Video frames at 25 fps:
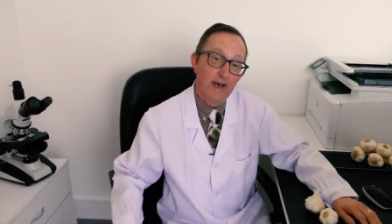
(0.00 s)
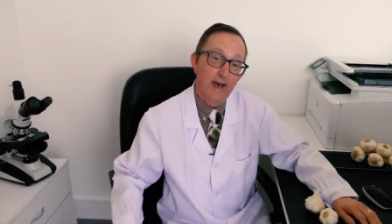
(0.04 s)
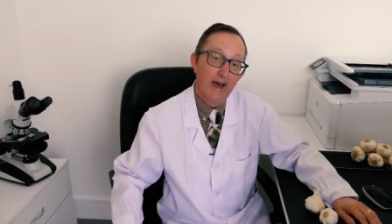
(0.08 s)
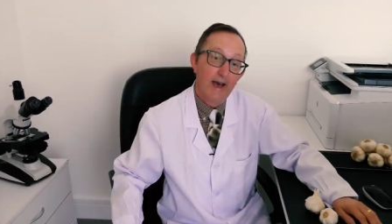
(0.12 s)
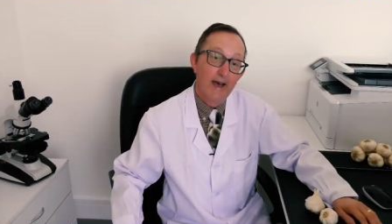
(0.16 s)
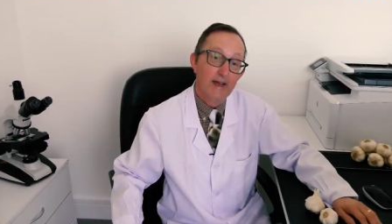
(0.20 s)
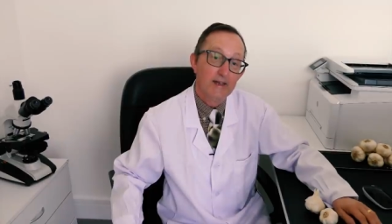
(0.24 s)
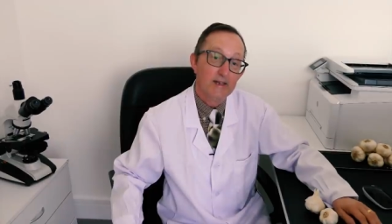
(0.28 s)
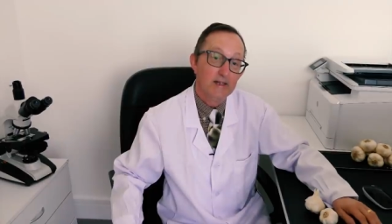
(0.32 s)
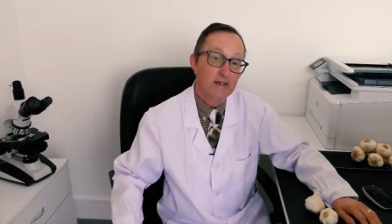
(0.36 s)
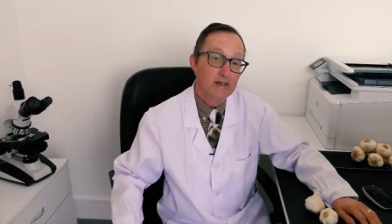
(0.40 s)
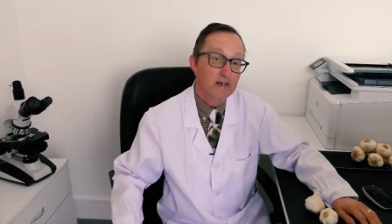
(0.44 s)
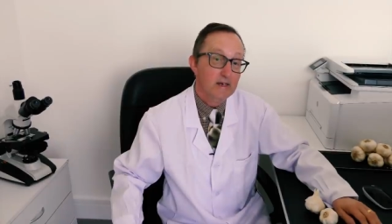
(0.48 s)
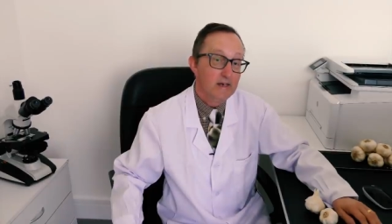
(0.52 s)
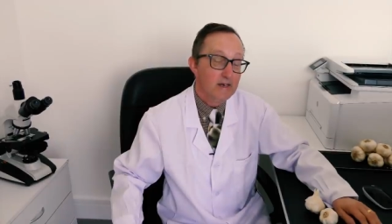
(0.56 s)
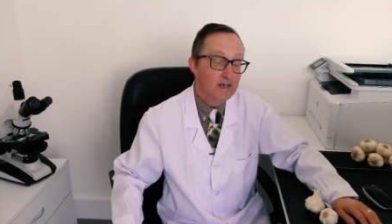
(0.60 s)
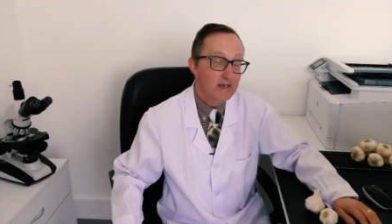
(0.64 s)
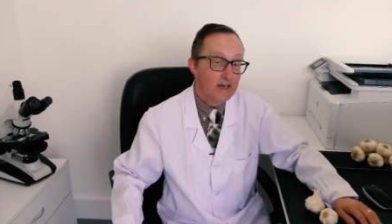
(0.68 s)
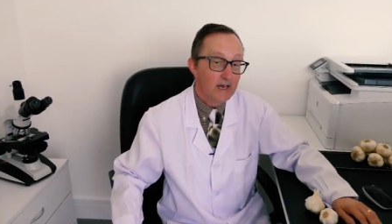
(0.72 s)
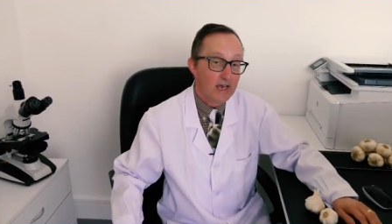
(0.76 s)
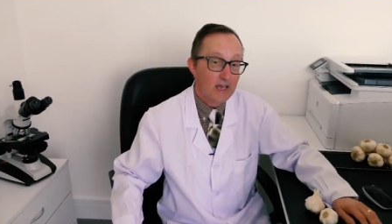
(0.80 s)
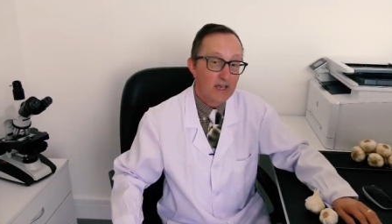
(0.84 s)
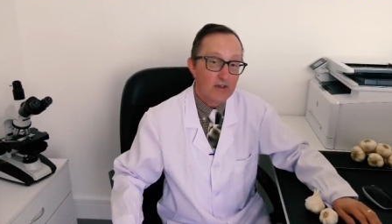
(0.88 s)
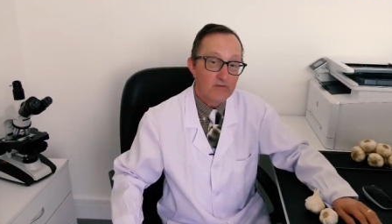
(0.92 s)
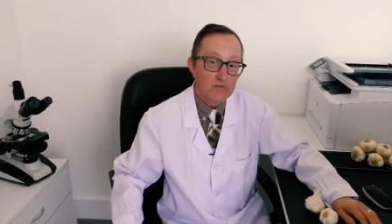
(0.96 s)
and
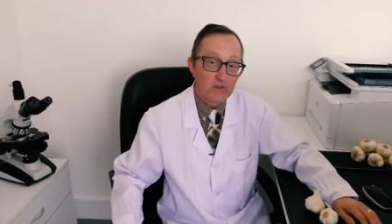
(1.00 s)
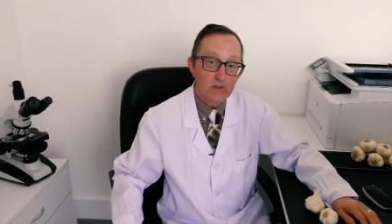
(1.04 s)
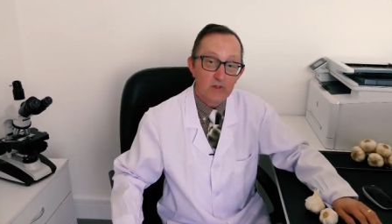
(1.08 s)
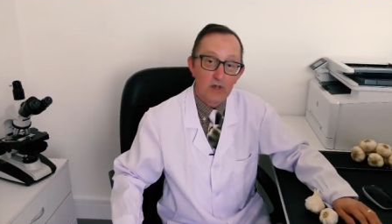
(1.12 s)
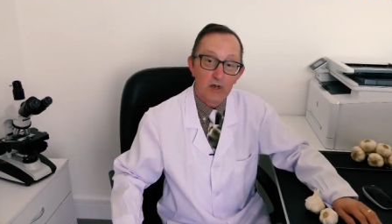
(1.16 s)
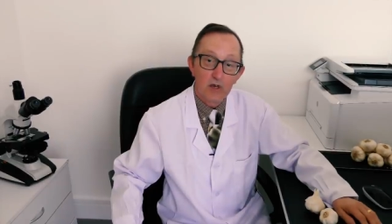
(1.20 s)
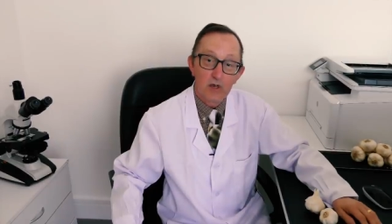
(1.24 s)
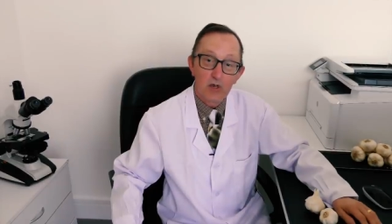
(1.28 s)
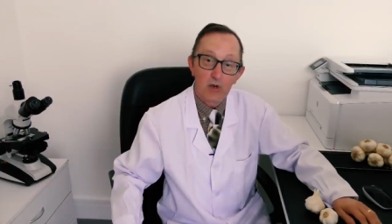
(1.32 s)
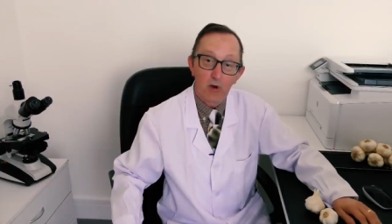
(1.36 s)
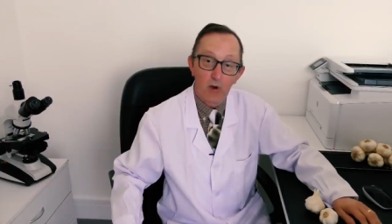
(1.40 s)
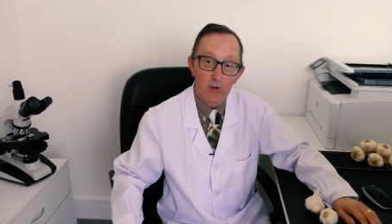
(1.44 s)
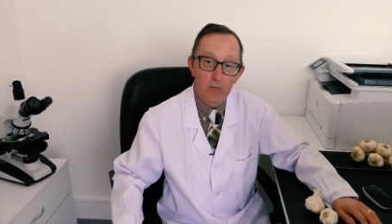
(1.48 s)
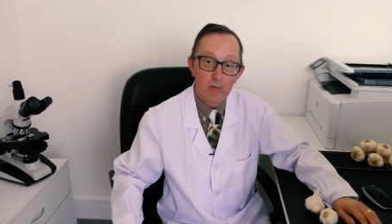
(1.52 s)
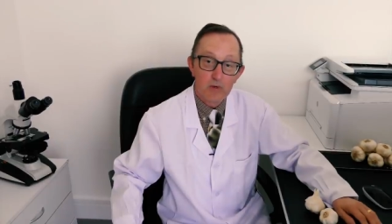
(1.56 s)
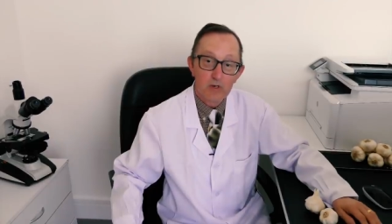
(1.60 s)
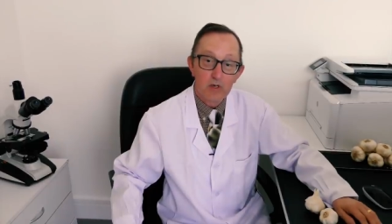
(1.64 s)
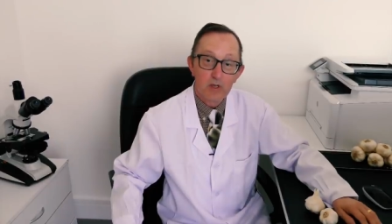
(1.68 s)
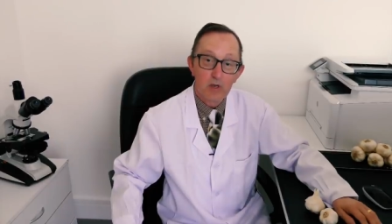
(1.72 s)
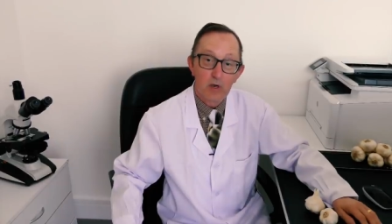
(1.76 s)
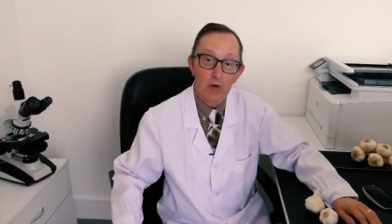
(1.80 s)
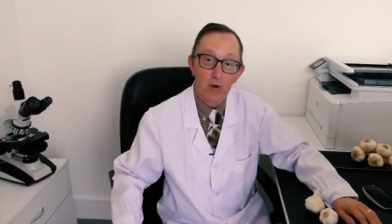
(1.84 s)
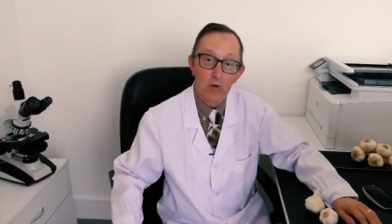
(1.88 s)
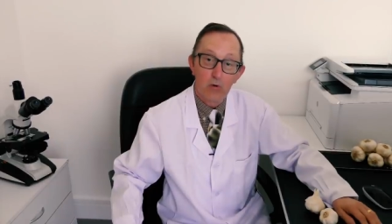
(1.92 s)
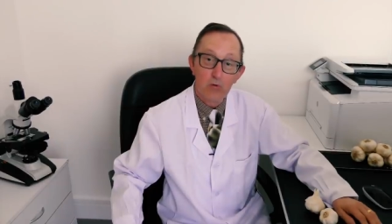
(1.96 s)
even a
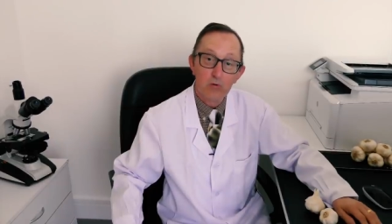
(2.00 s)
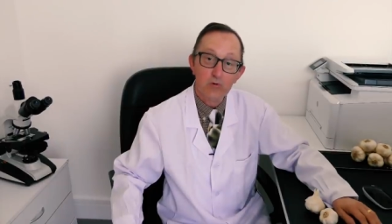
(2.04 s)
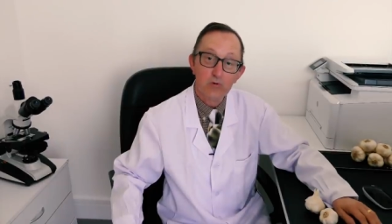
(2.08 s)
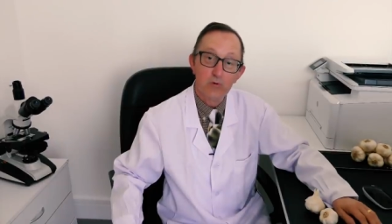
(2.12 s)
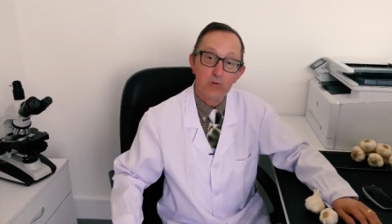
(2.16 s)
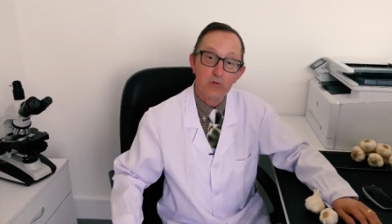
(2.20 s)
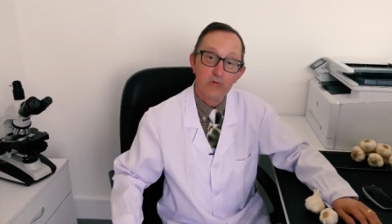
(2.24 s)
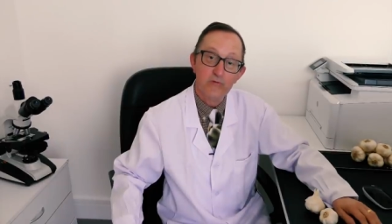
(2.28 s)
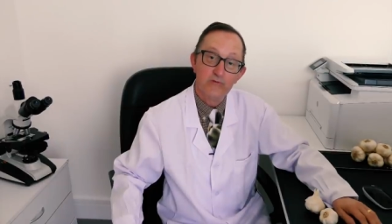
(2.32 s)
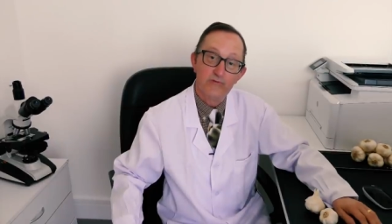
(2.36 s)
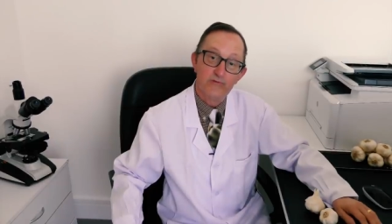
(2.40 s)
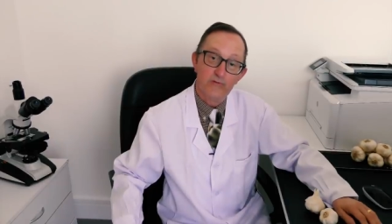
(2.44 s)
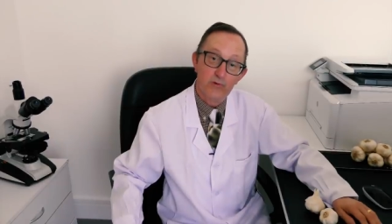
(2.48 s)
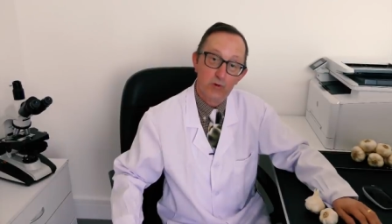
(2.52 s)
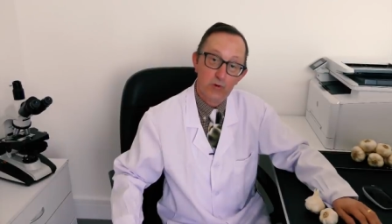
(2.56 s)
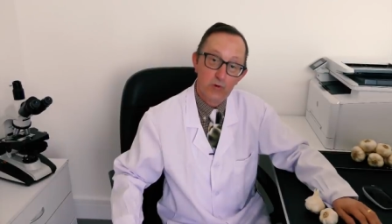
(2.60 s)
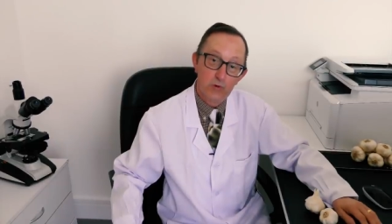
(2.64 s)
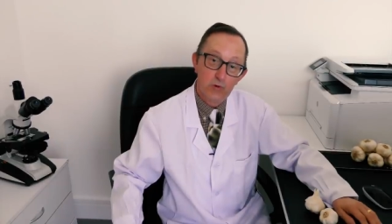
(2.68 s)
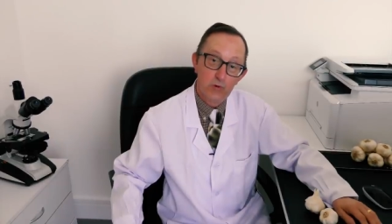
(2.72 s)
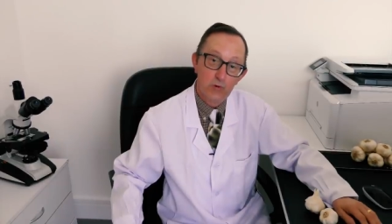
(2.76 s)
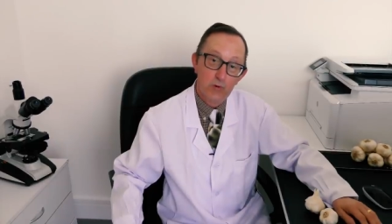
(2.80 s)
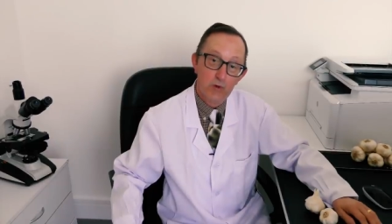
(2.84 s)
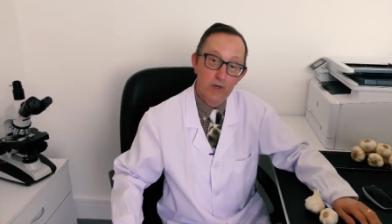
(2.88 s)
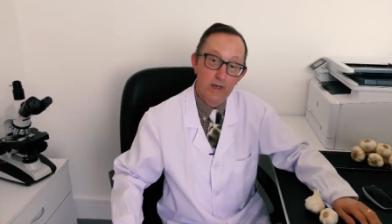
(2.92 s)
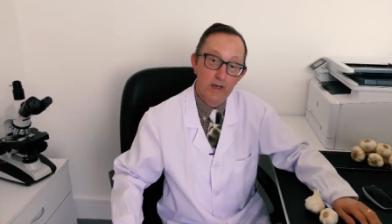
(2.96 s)
common cold or the
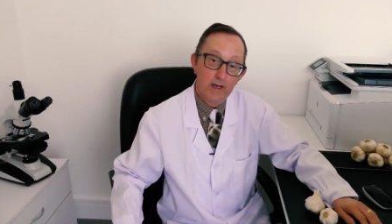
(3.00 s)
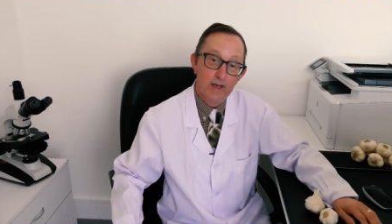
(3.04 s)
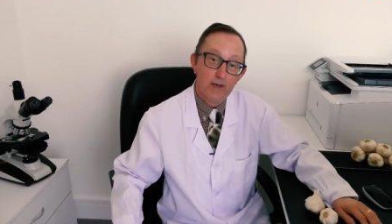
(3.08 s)
flu,